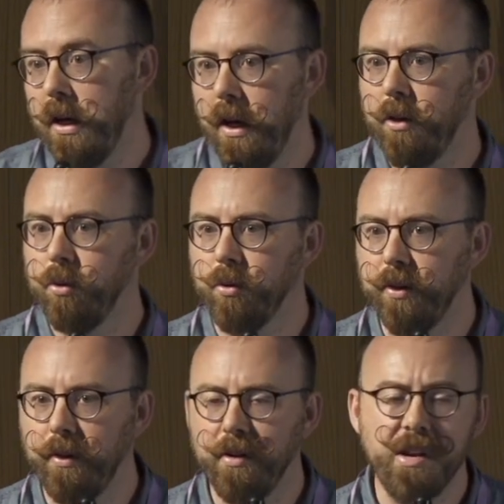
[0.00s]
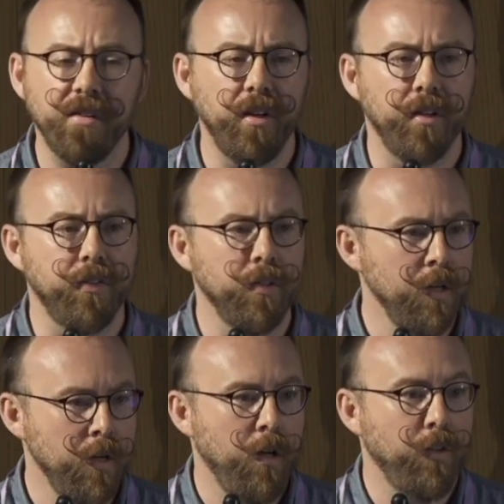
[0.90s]
higher order areas
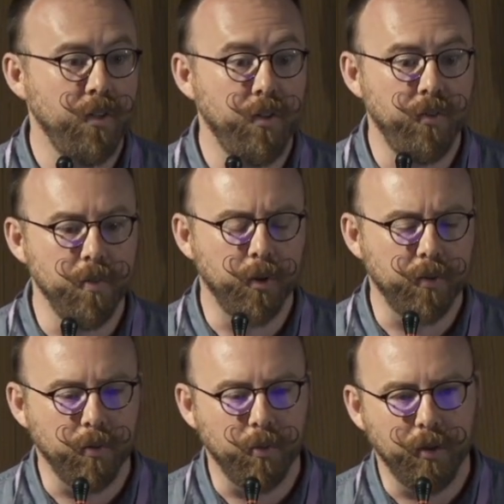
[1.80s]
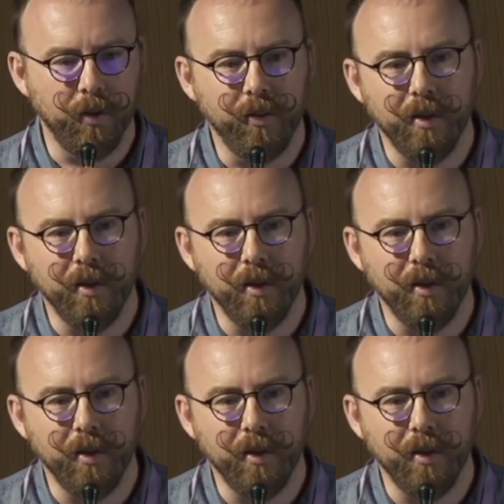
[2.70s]
such as the motor cortex.